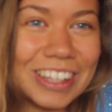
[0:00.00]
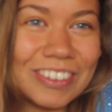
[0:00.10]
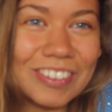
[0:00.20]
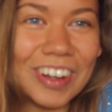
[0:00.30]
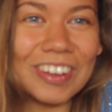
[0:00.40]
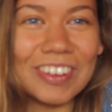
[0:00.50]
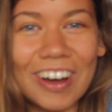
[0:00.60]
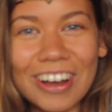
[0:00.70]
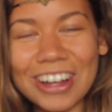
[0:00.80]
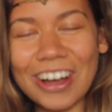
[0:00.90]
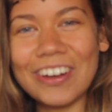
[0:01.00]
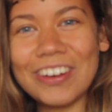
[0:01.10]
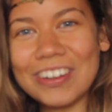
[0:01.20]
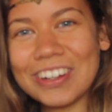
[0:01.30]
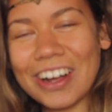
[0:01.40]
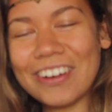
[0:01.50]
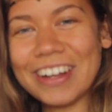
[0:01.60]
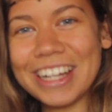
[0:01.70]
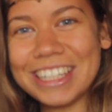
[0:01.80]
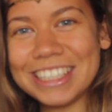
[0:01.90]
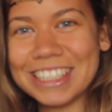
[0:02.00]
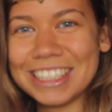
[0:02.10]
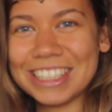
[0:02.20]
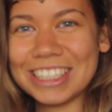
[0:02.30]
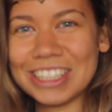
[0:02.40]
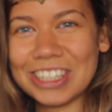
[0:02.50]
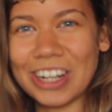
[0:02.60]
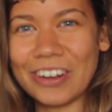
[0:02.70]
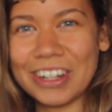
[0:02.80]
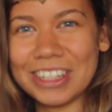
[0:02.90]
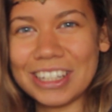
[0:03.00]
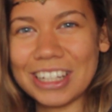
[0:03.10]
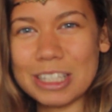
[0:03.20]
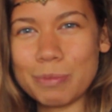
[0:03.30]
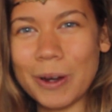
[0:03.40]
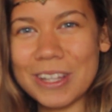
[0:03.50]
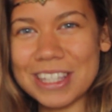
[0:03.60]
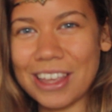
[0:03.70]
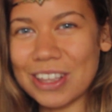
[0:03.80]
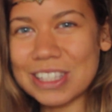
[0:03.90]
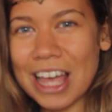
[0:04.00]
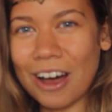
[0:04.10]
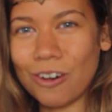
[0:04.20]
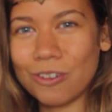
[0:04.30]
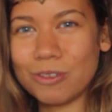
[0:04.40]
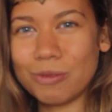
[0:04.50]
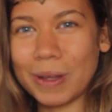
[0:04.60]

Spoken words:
You've got to go and experience it yourself,